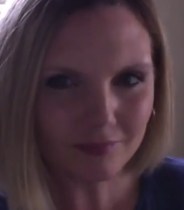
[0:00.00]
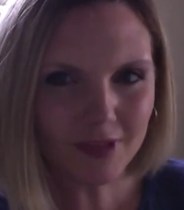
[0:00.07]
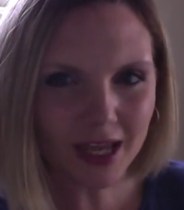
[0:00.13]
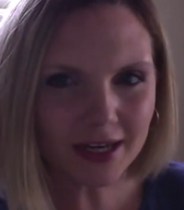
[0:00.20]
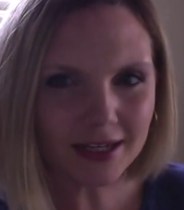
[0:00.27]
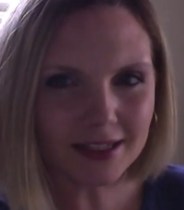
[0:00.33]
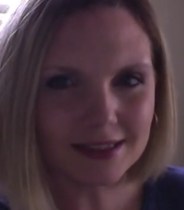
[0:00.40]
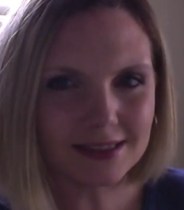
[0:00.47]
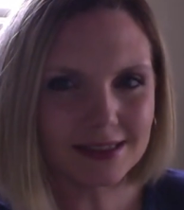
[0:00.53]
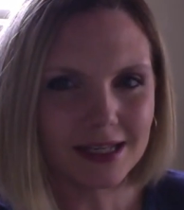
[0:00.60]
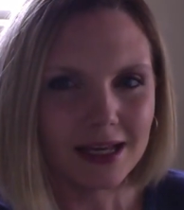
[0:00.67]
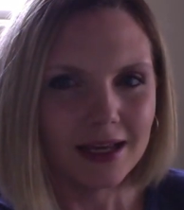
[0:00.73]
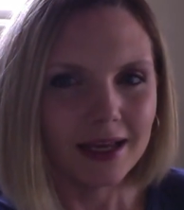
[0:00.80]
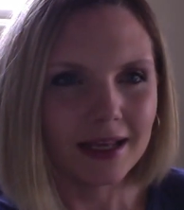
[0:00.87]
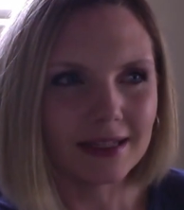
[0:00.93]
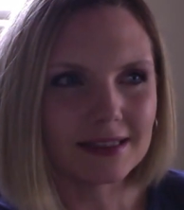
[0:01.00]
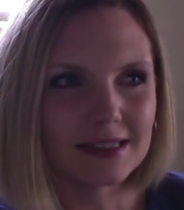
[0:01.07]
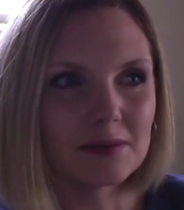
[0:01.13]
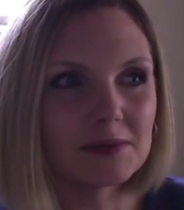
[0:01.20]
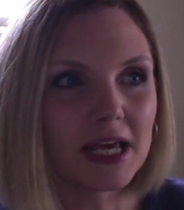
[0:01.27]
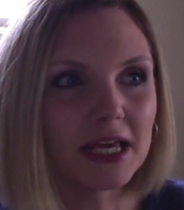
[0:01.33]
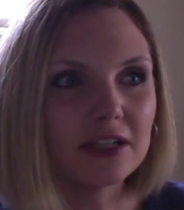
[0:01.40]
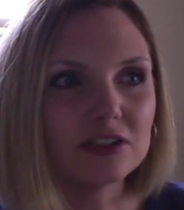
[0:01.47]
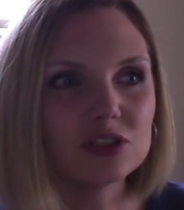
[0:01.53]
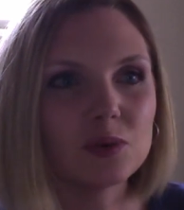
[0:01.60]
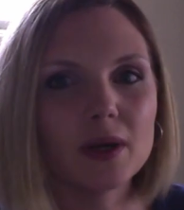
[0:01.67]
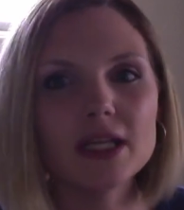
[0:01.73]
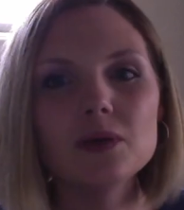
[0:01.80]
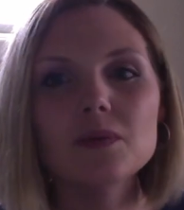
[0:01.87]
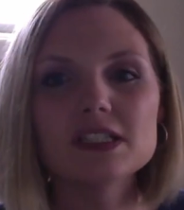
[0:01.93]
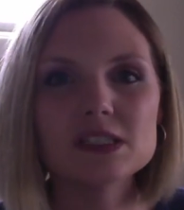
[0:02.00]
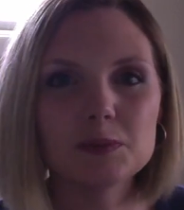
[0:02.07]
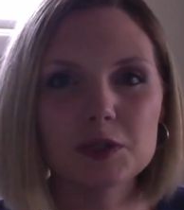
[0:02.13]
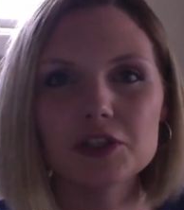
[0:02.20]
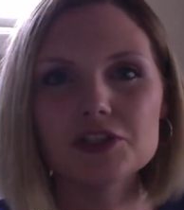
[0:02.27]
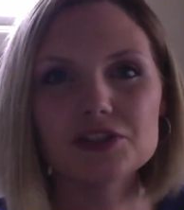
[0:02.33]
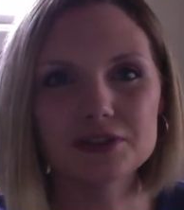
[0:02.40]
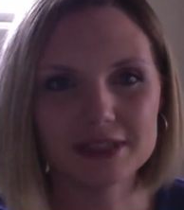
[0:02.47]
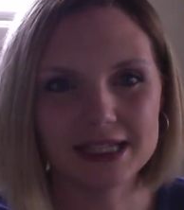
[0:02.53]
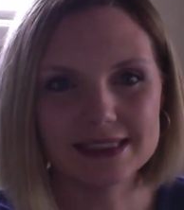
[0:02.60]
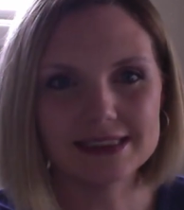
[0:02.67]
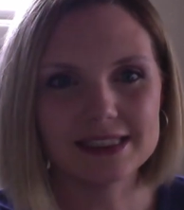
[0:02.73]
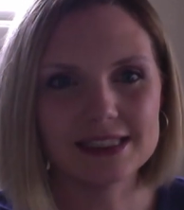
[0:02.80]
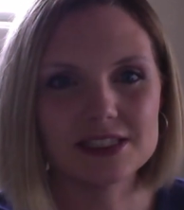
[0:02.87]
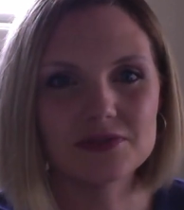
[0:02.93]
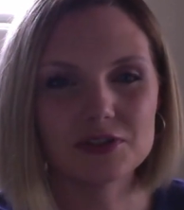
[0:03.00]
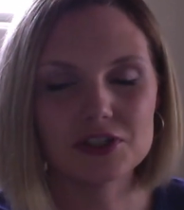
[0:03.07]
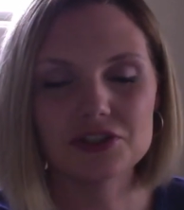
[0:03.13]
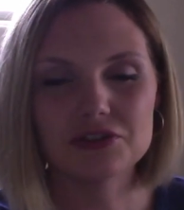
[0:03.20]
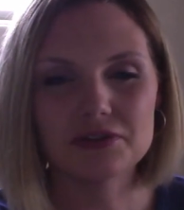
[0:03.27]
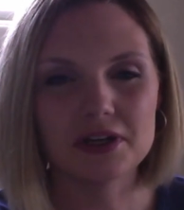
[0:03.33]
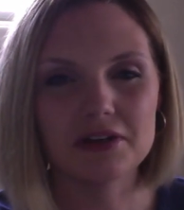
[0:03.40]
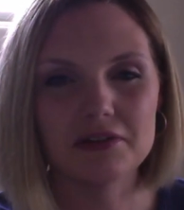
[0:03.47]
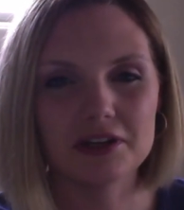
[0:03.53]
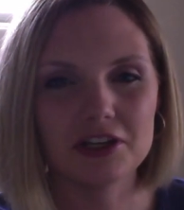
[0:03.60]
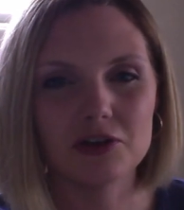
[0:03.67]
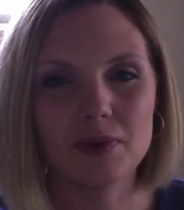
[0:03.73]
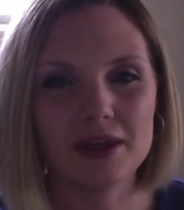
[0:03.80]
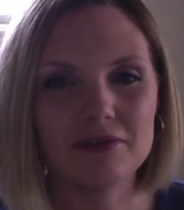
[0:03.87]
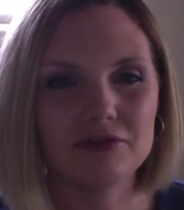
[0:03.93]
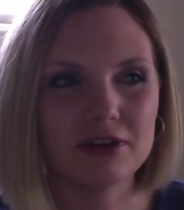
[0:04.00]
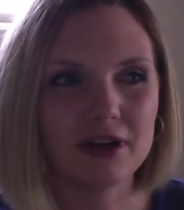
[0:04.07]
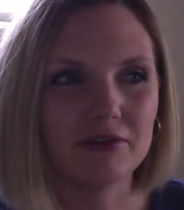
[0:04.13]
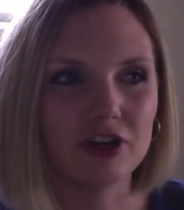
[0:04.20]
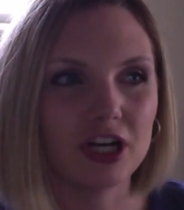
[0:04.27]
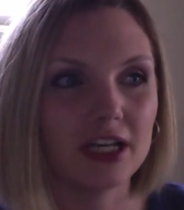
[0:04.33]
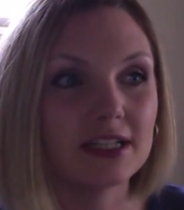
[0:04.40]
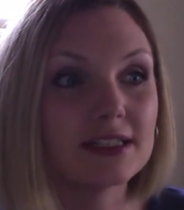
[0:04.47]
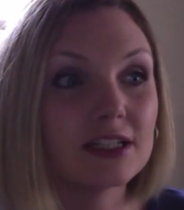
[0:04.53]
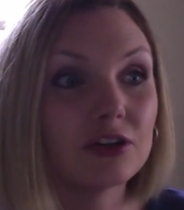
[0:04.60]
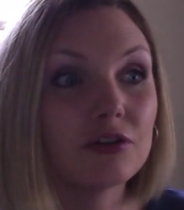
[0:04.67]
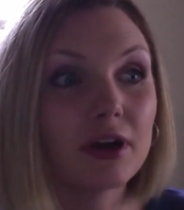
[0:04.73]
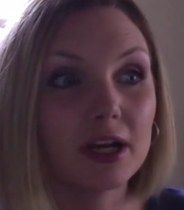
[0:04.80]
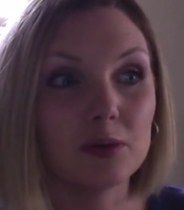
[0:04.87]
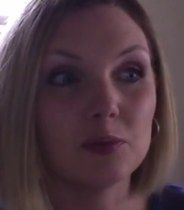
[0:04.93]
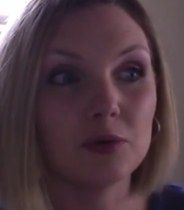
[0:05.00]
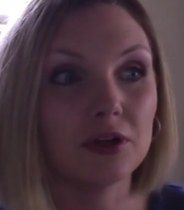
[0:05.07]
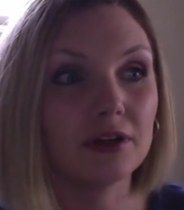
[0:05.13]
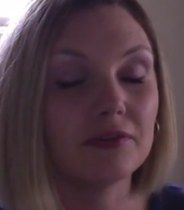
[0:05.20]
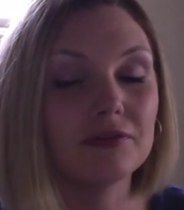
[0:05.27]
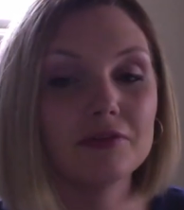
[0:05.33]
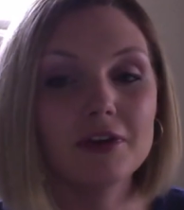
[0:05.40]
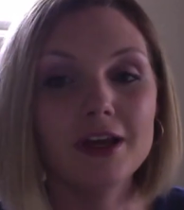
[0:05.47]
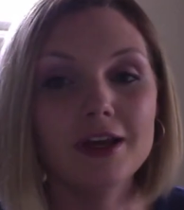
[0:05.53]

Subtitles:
And it's subtitled 21 Spiritual Lessons for Surrendering Your Weight Forever. And it's incredible. If,